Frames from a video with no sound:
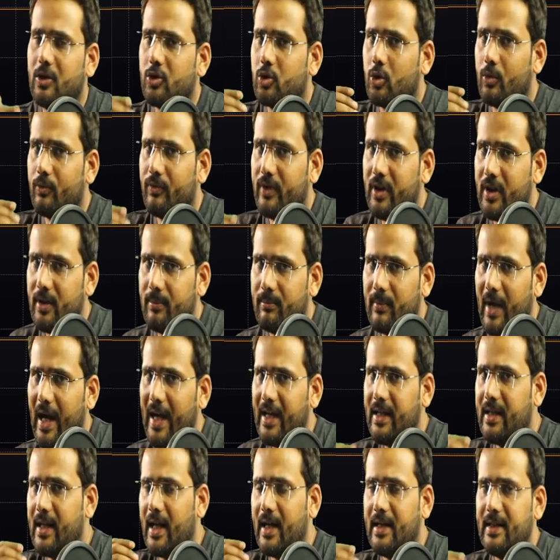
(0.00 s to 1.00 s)
So we
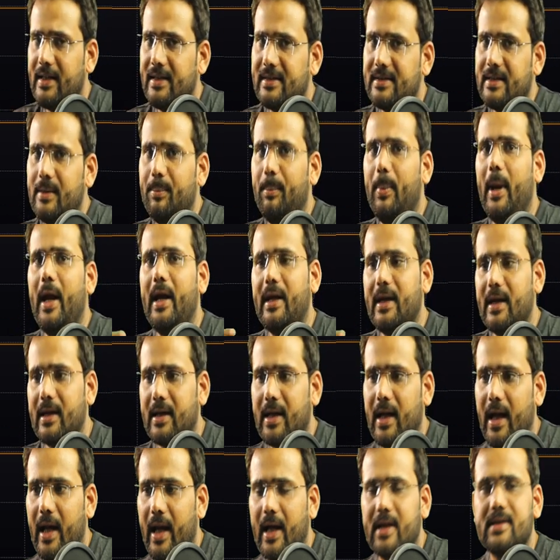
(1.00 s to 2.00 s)
might anticipate a
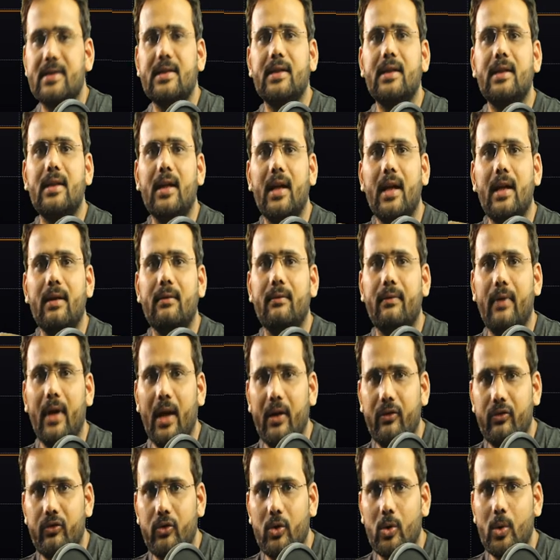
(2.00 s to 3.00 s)
correction in
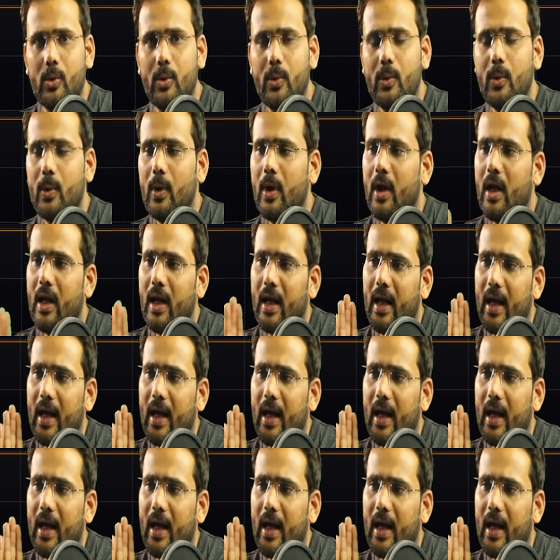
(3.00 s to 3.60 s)
wave 2